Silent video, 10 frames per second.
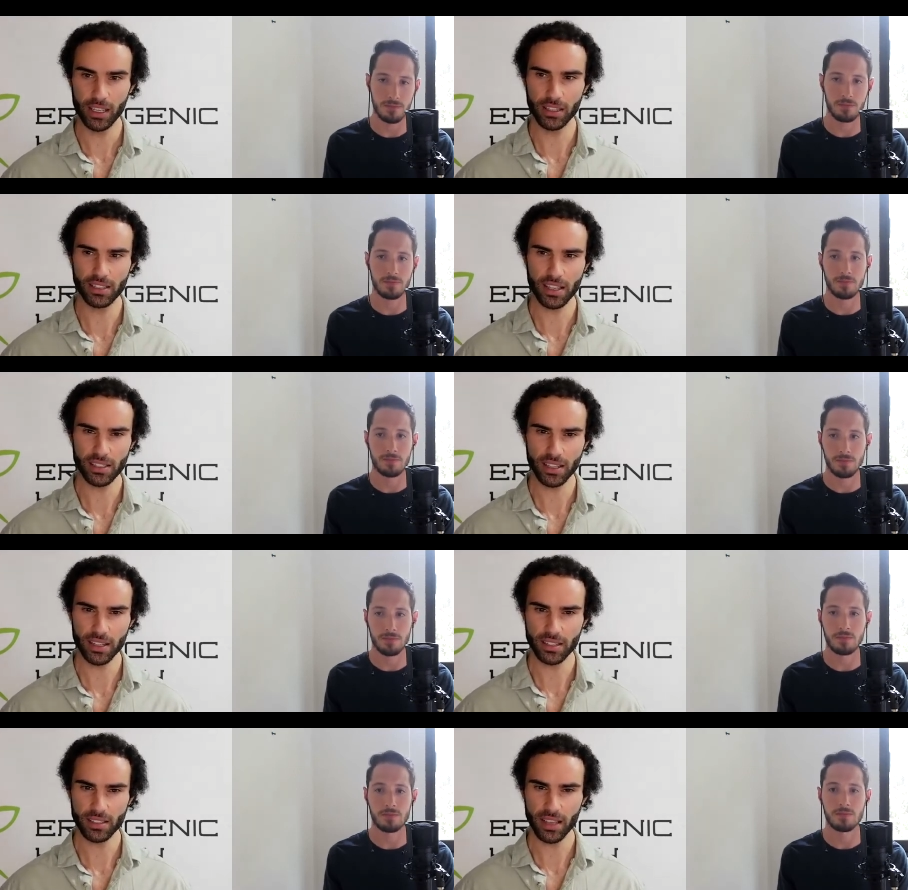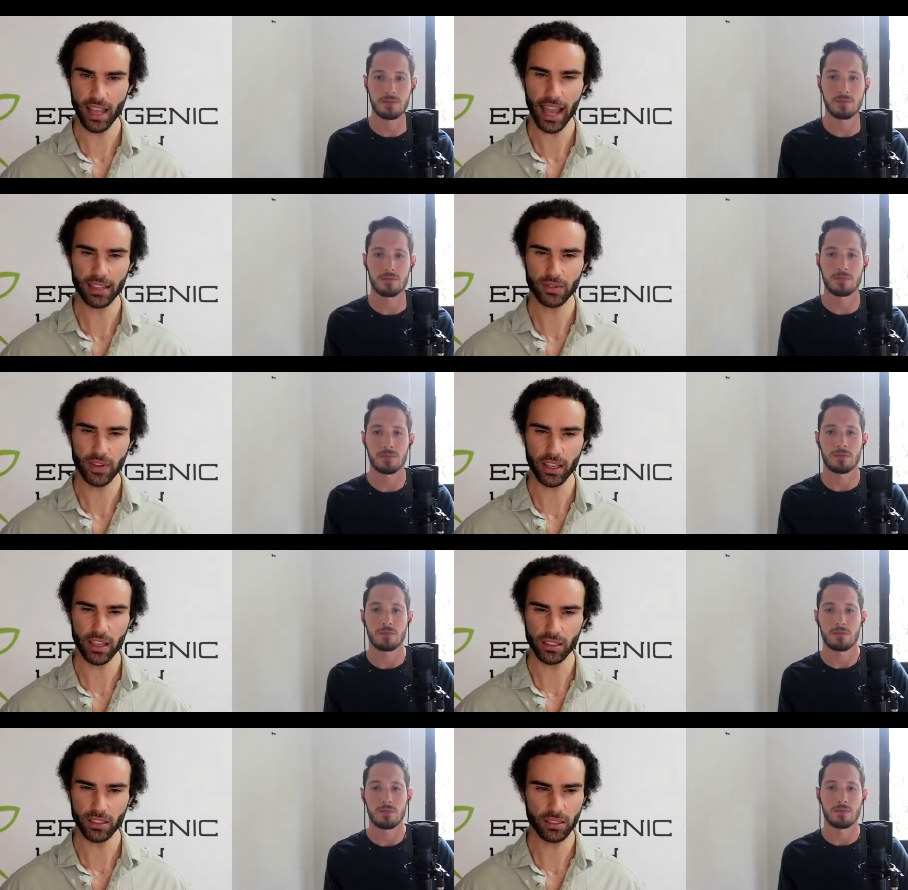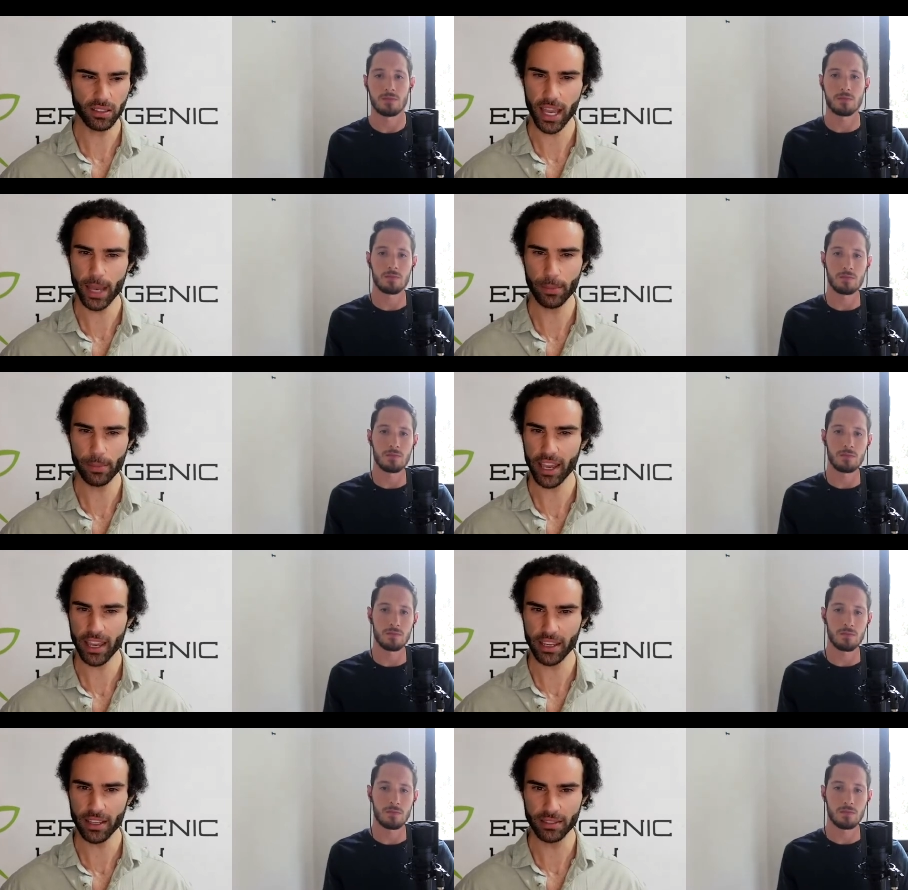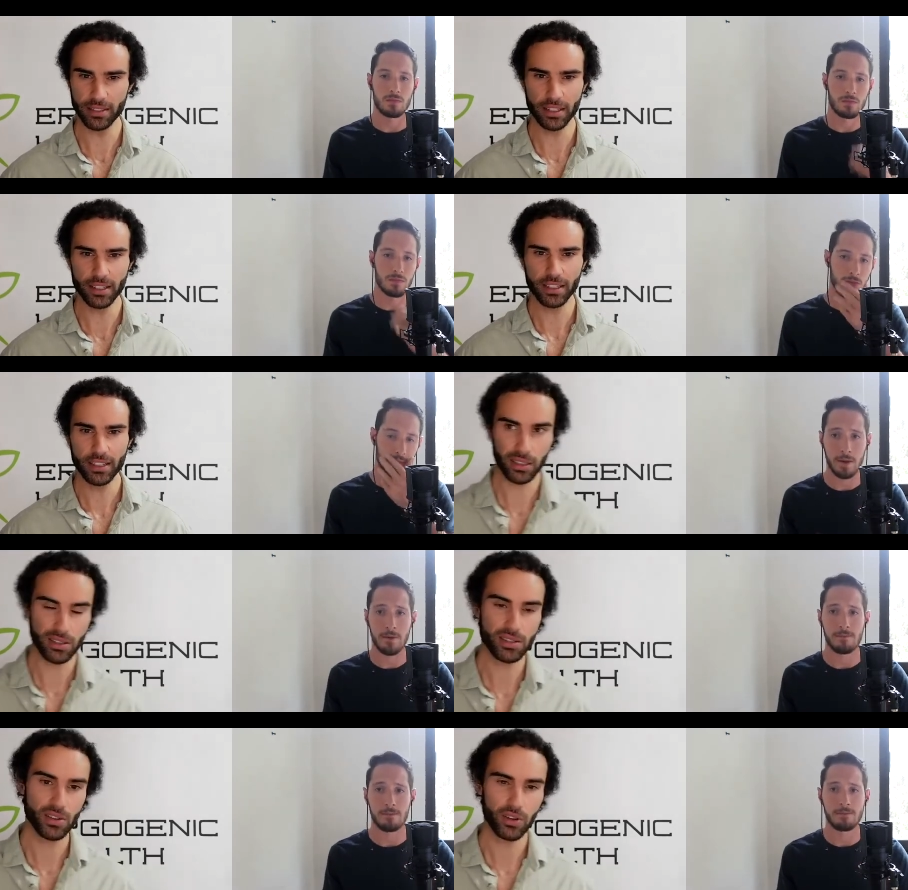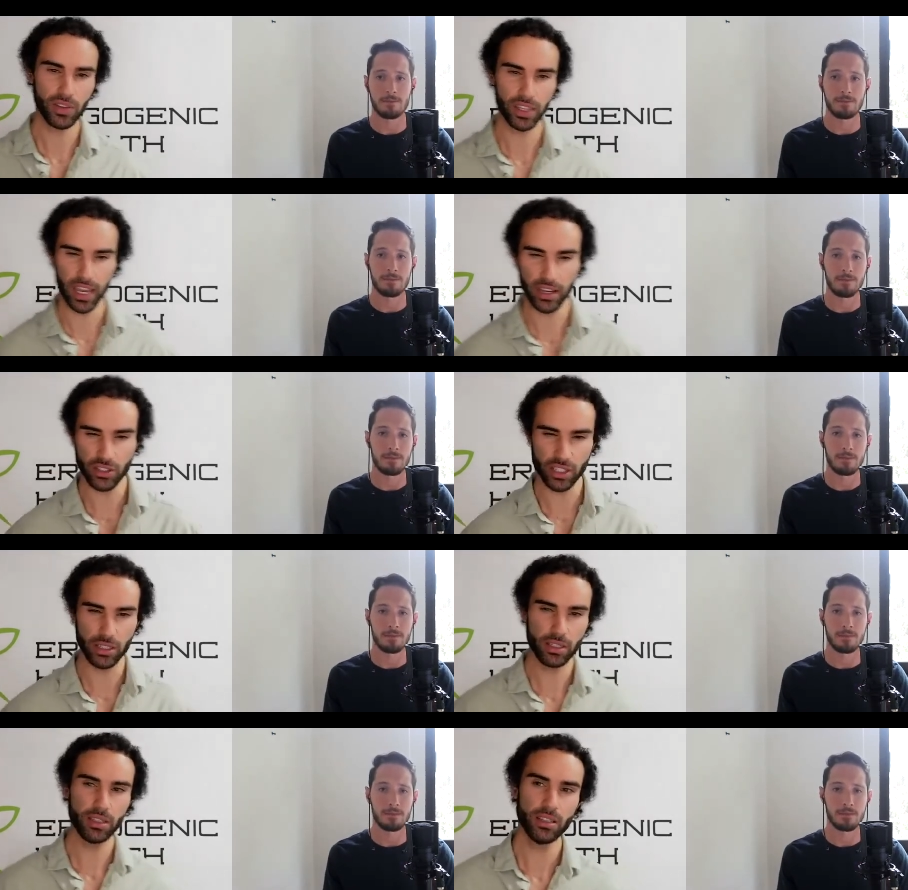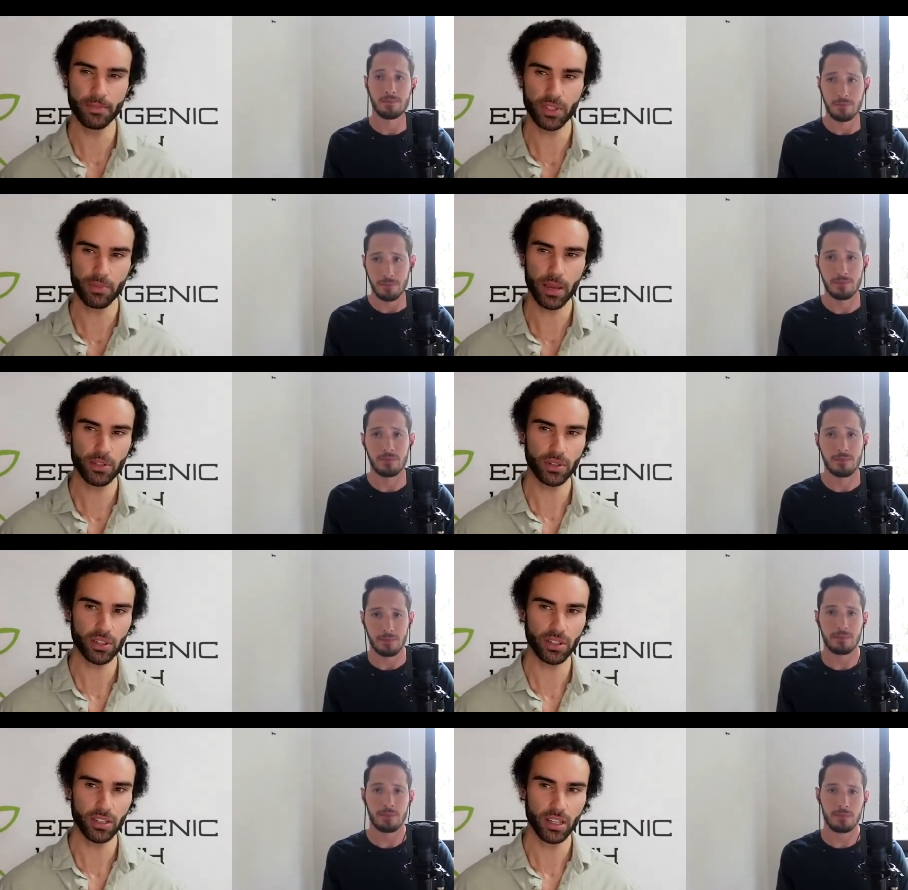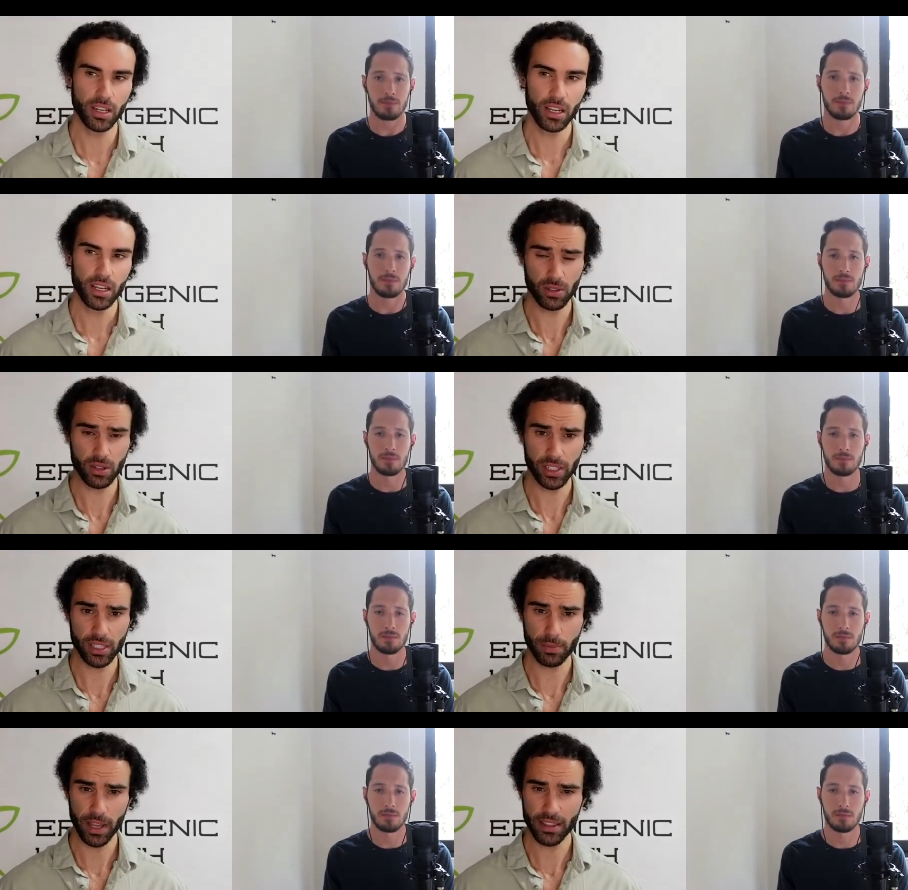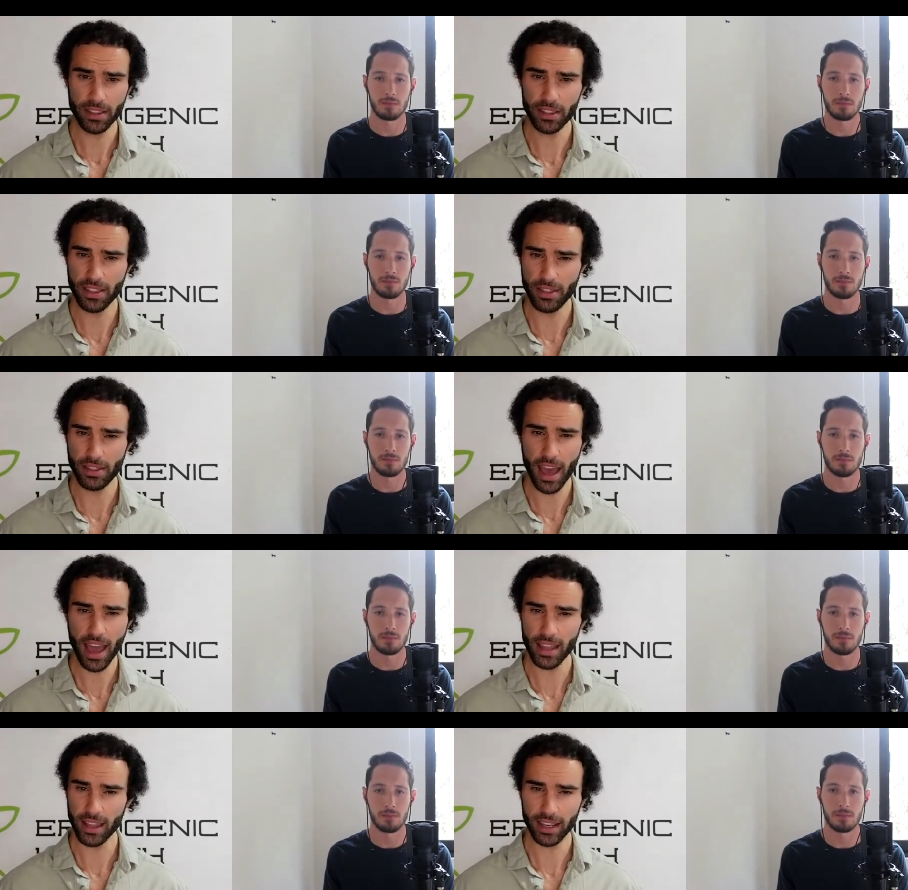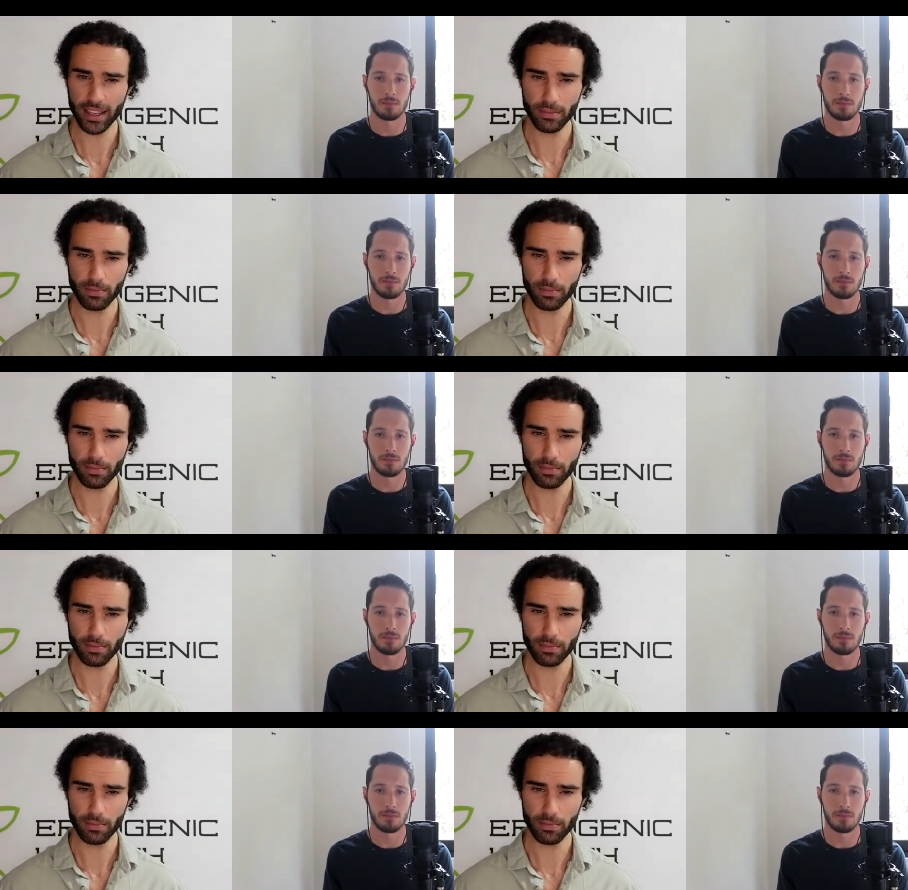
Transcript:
Speaker 1: in the sense that it's activating AMPK and conserving energy. So maybe do you want to sort of explain that, like